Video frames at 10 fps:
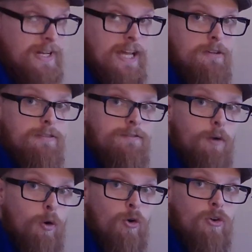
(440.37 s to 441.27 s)
negative
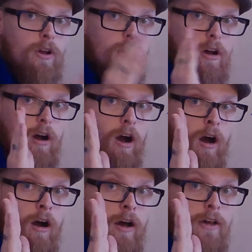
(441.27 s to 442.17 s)
4
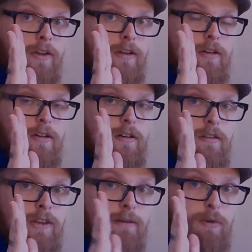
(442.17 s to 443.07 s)
on
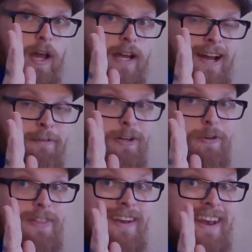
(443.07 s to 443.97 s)
the number line. I'm going to go to
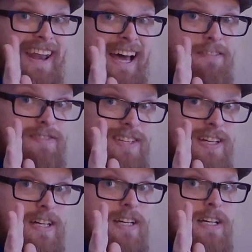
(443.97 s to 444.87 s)
the left.
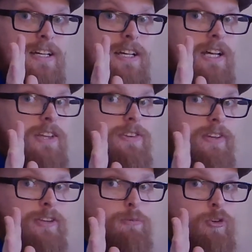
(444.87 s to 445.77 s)

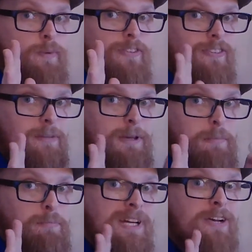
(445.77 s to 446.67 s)
6 more spaces is going to be
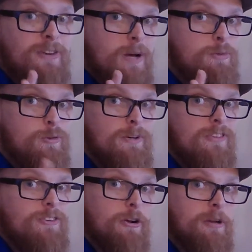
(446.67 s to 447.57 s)
a bigger number, but it's
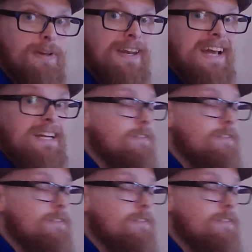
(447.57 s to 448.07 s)
still going to be a negative,